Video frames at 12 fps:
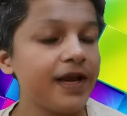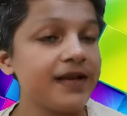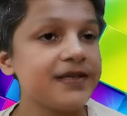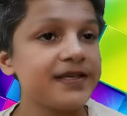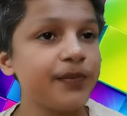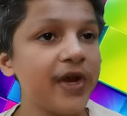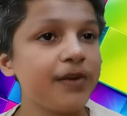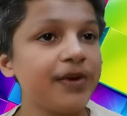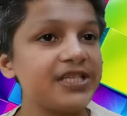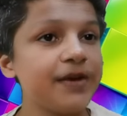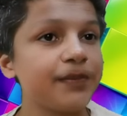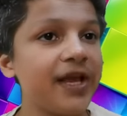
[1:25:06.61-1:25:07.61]
and just become
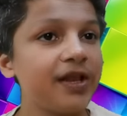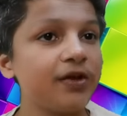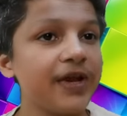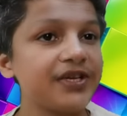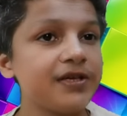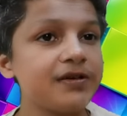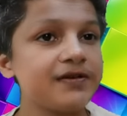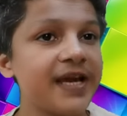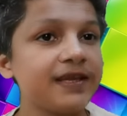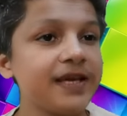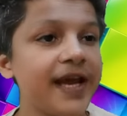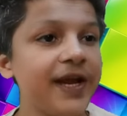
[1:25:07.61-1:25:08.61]
a typical location to
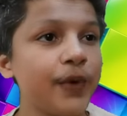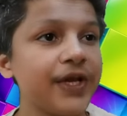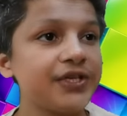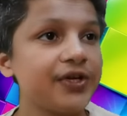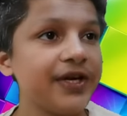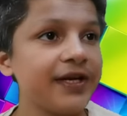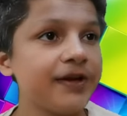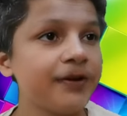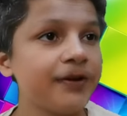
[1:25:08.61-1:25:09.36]
set the adventure in.